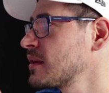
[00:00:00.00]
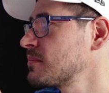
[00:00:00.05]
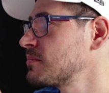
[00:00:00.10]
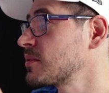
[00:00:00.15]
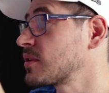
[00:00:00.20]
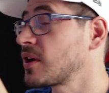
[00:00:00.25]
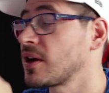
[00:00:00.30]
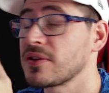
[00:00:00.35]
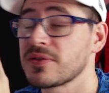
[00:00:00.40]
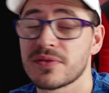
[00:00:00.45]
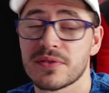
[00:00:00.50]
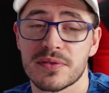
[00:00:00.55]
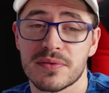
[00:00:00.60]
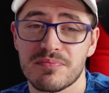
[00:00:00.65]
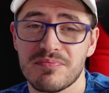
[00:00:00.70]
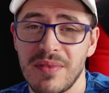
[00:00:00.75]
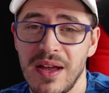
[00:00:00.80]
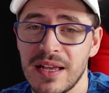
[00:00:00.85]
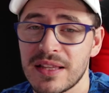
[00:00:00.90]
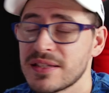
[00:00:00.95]
because
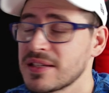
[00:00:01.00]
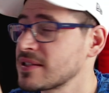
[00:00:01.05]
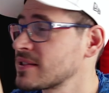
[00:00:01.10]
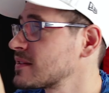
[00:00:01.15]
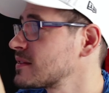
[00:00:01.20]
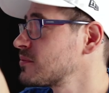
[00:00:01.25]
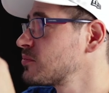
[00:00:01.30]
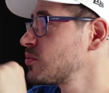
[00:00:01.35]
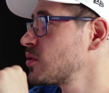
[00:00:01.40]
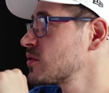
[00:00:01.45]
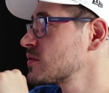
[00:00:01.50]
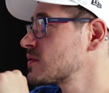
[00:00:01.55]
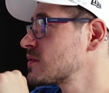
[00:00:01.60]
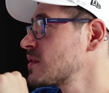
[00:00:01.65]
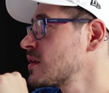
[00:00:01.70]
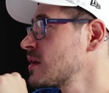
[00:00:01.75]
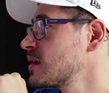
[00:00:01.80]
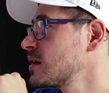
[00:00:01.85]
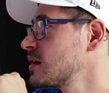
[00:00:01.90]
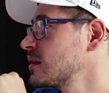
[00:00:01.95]
I just
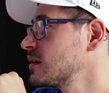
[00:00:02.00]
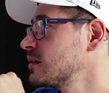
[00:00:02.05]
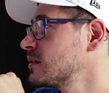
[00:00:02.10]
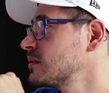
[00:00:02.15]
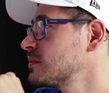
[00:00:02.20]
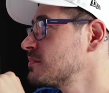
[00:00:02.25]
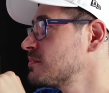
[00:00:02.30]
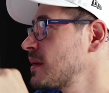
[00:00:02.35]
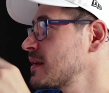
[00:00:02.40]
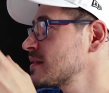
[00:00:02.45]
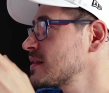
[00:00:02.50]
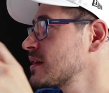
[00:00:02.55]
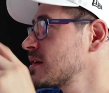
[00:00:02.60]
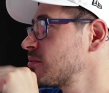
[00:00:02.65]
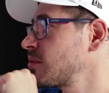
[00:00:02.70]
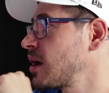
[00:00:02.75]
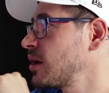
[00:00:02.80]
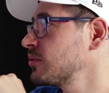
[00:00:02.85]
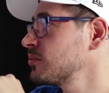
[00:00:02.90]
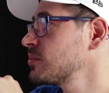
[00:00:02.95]
was messing
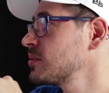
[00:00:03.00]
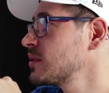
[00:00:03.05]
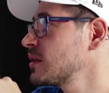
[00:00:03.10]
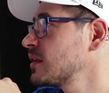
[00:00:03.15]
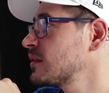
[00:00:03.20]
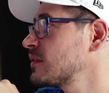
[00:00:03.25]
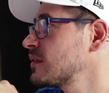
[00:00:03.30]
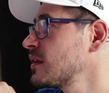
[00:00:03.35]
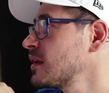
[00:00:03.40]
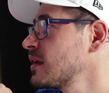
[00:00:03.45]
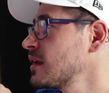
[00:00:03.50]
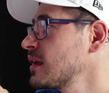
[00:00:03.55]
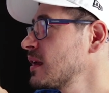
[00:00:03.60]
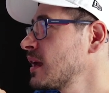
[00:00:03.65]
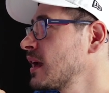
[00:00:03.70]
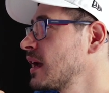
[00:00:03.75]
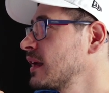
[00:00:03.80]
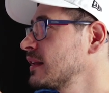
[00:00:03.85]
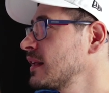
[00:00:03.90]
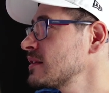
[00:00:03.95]
around with it.
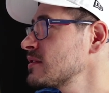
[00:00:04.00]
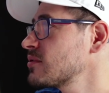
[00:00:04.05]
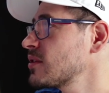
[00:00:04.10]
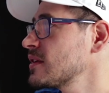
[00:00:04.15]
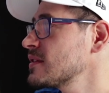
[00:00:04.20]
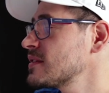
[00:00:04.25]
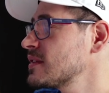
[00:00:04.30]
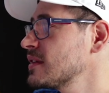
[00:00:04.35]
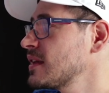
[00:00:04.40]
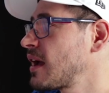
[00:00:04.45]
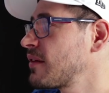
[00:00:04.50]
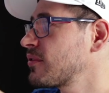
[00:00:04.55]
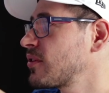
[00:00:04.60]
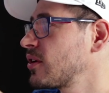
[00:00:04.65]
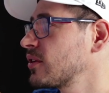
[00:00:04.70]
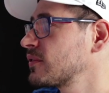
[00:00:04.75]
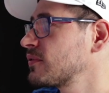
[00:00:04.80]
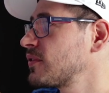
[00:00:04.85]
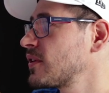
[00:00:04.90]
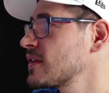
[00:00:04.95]
And as you can see, I've
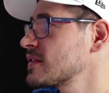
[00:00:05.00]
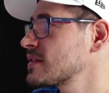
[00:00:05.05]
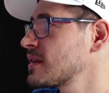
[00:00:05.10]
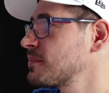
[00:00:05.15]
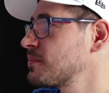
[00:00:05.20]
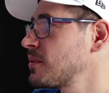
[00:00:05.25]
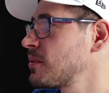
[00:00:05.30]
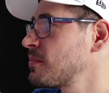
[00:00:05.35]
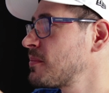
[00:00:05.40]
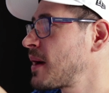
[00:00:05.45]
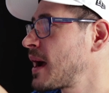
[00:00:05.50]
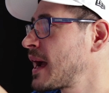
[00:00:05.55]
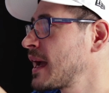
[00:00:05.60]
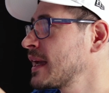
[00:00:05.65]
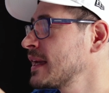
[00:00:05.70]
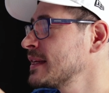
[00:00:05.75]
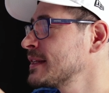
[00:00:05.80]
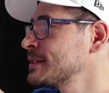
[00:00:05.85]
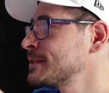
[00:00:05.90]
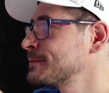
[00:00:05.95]
got, for example,
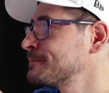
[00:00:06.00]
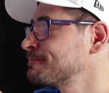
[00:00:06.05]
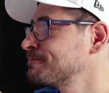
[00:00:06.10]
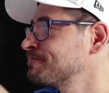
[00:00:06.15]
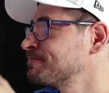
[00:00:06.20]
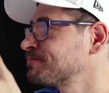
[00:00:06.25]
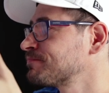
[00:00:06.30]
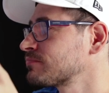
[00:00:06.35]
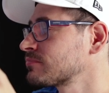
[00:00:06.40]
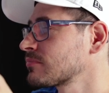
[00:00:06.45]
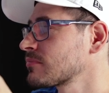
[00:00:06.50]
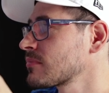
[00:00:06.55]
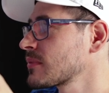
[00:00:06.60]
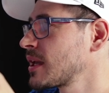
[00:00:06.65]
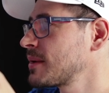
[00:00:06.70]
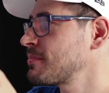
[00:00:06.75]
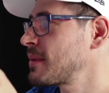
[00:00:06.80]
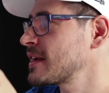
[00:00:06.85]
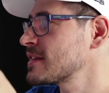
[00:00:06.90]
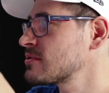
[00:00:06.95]

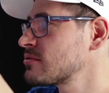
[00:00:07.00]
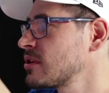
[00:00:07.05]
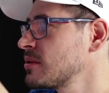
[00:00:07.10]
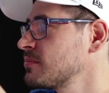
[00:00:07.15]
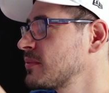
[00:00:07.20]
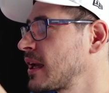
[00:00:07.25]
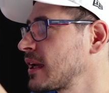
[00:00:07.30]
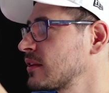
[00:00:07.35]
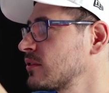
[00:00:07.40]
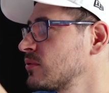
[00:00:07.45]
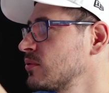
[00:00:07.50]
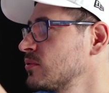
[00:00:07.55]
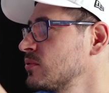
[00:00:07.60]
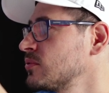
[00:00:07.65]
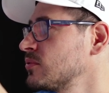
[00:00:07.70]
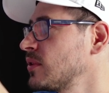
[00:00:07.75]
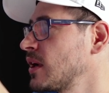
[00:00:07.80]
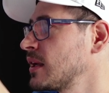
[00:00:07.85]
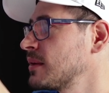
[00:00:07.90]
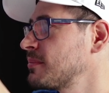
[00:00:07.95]
my Stream Deck
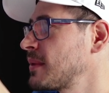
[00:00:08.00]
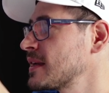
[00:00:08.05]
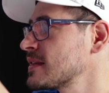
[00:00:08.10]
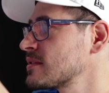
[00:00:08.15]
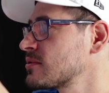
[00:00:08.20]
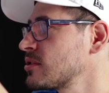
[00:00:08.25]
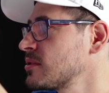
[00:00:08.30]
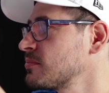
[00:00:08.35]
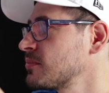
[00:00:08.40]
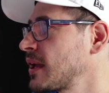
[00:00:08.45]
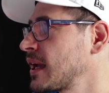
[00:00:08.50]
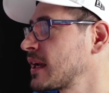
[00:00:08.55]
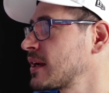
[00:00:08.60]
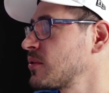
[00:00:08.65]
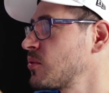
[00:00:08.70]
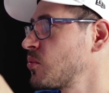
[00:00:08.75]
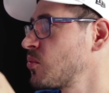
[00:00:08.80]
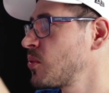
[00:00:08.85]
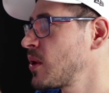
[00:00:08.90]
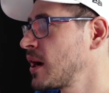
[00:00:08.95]
2 and my Stream Deck
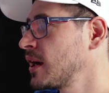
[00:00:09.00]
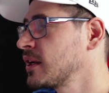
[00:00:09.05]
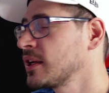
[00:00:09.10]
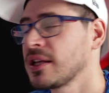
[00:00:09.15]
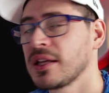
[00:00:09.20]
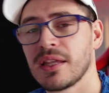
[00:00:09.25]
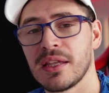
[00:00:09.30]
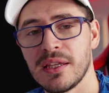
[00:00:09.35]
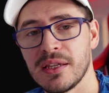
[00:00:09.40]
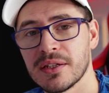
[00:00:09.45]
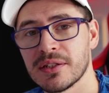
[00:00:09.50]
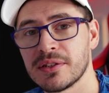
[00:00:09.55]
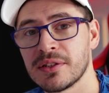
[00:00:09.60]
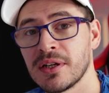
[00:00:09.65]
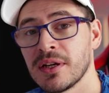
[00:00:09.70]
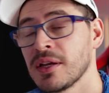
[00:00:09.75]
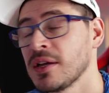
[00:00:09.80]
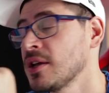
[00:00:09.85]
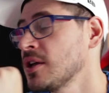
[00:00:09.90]
1 here.